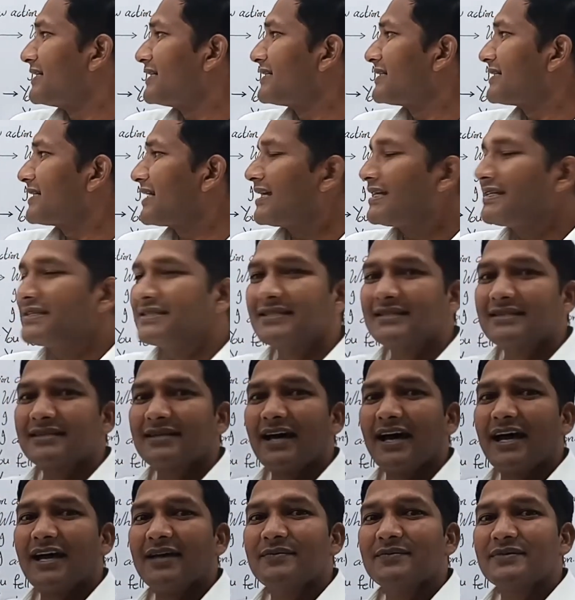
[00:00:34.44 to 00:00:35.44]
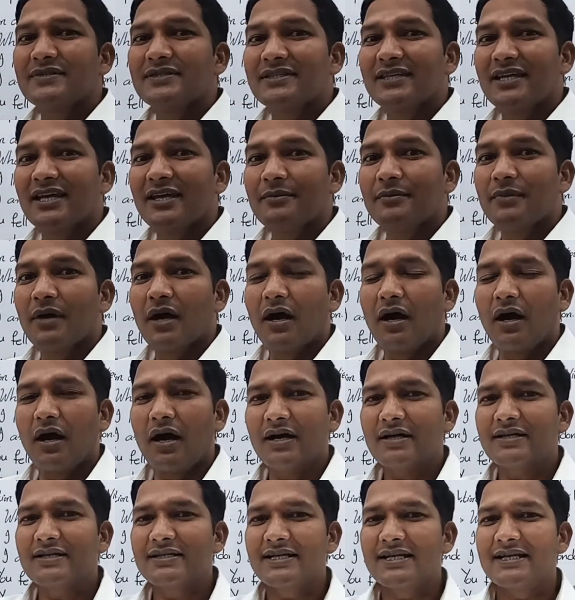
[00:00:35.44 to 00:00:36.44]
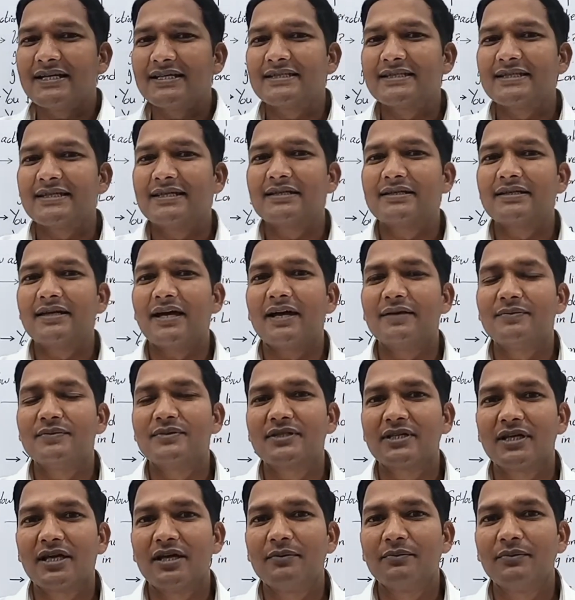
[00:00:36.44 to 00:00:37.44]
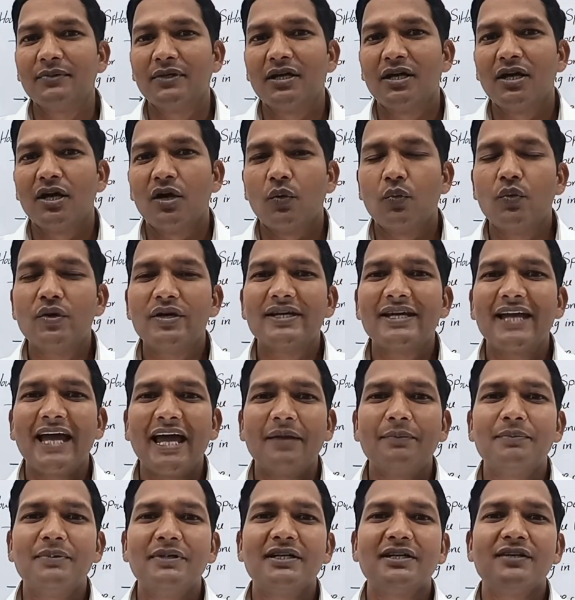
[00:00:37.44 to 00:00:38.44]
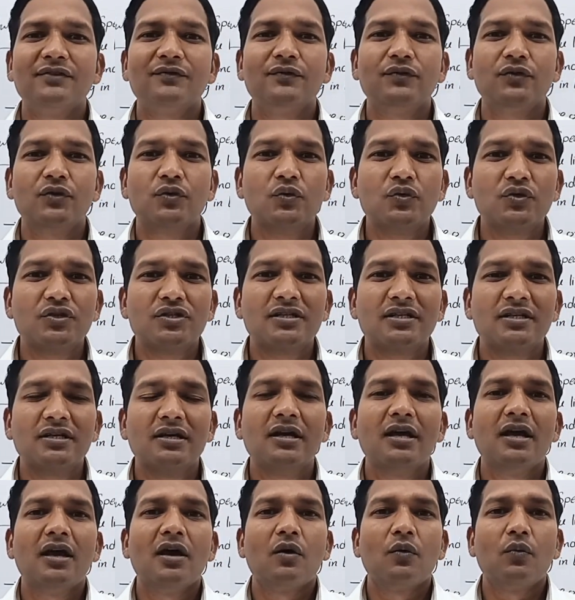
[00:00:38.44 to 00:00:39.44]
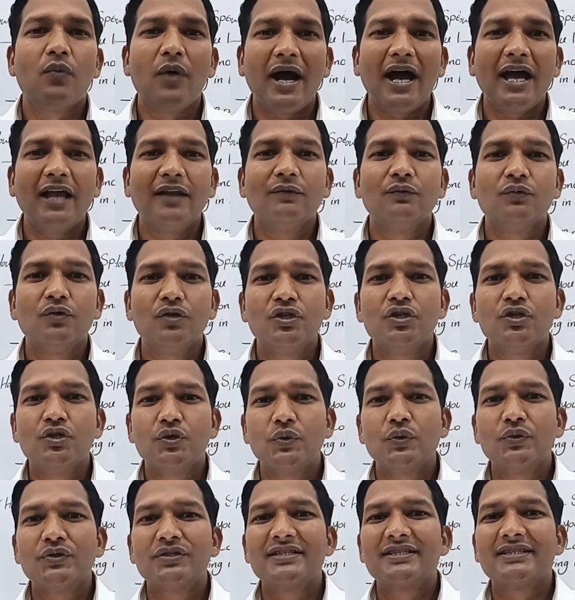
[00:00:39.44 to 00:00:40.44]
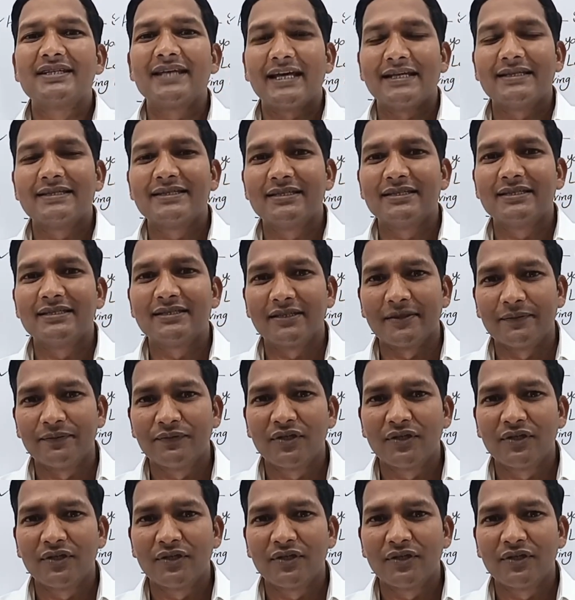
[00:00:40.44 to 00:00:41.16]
Tense time same. Are tense and time same? We can be confused while we use tenses.